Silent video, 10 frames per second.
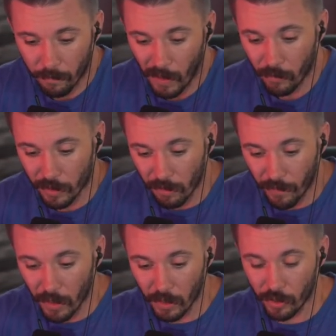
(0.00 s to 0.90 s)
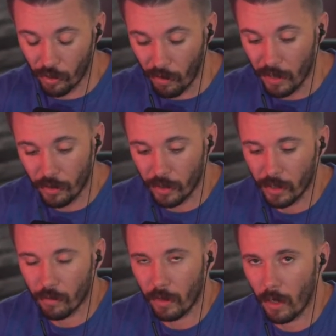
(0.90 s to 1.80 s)
that was defending a trench.
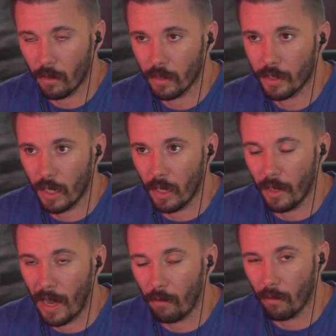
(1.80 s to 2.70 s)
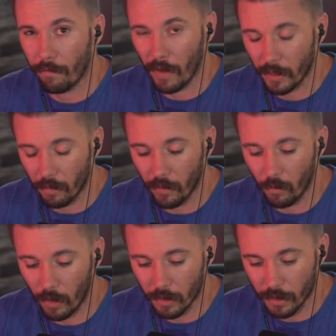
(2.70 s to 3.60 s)
It's really hard to say how effective it
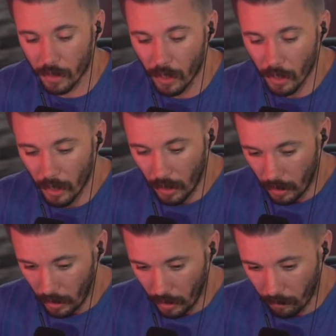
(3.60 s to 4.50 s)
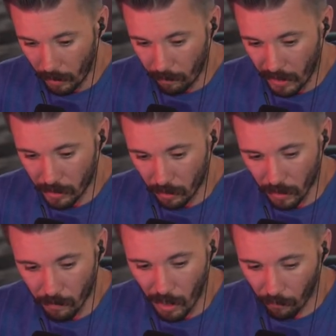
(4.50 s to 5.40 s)
was, but based
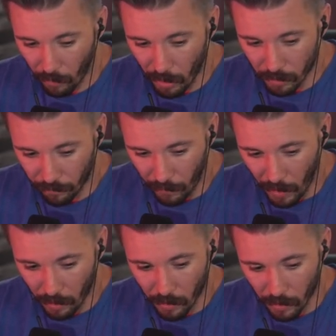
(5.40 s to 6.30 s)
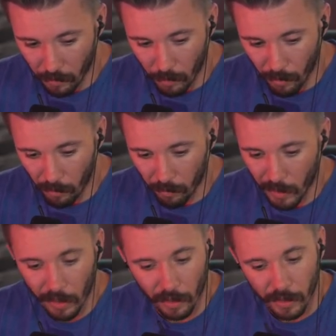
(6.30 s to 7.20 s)
on the amount of rounds fired, it
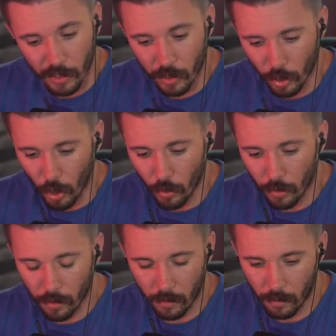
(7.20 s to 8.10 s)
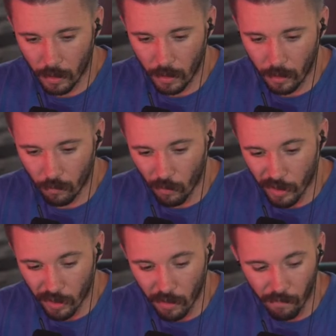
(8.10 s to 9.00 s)
probably at least slowed the
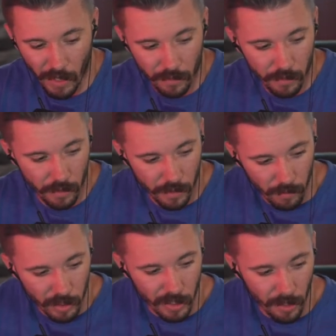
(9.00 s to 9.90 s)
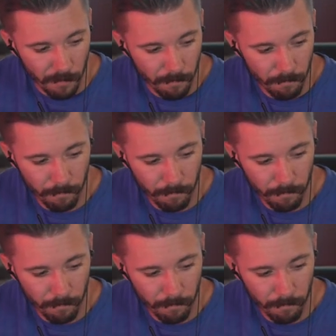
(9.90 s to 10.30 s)
Russian advance to some extent.